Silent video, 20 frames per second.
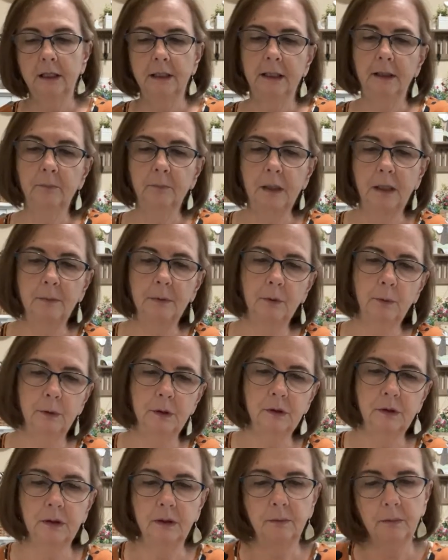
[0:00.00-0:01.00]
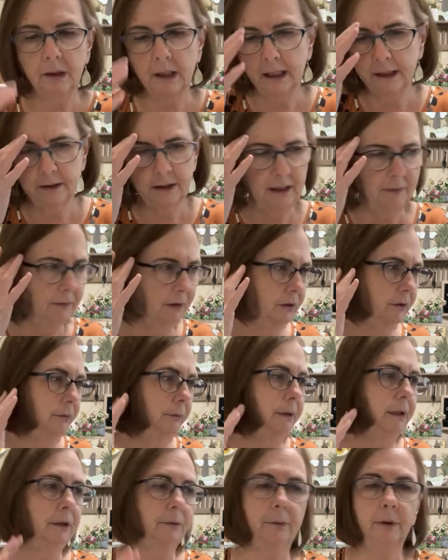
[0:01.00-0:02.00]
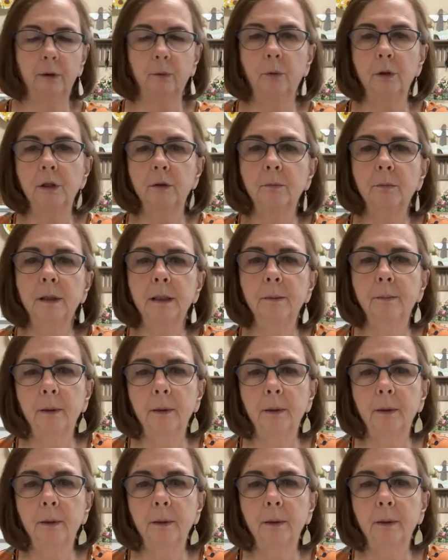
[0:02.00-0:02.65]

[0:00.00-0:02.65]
And maybe with some, I don't have the greenery with me,